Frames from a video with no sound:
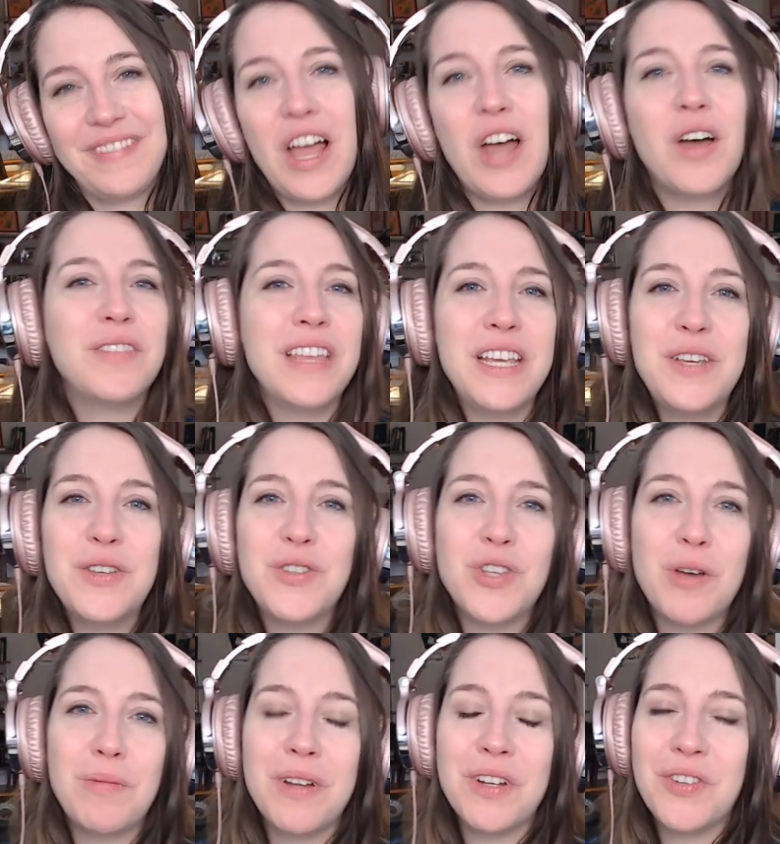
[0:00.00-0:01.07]
Oh, thank you
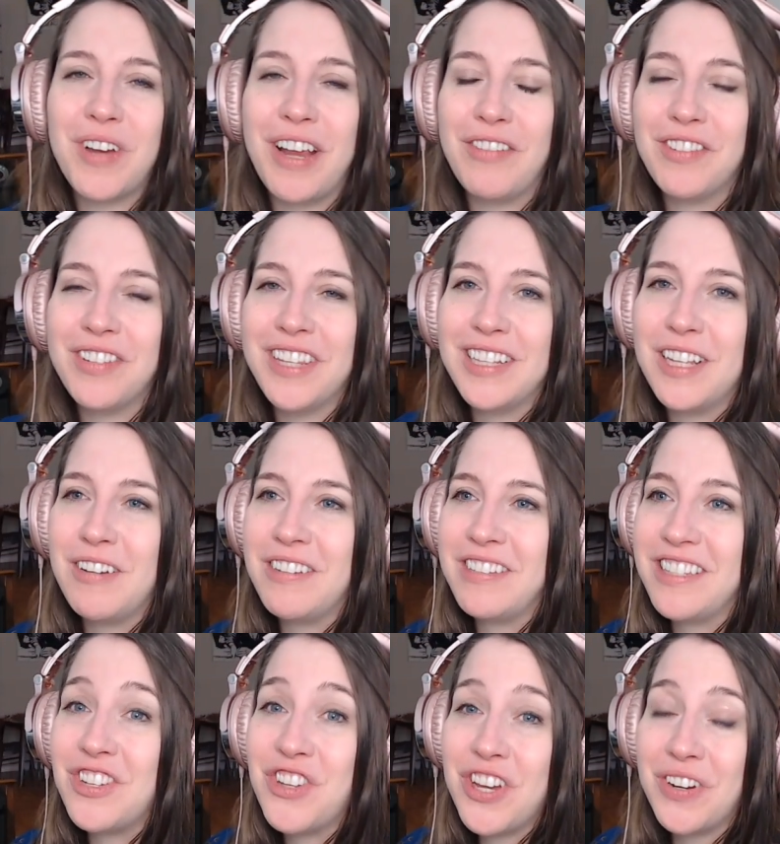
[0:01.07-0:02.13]
so much for everything, Lois,
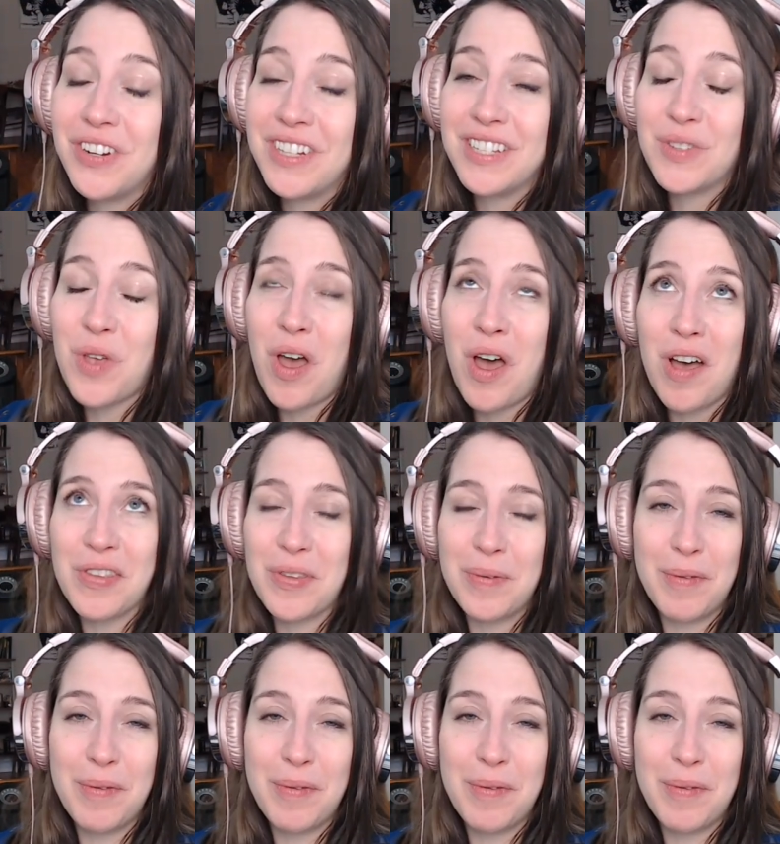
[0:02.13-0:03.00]
and sharing this awesome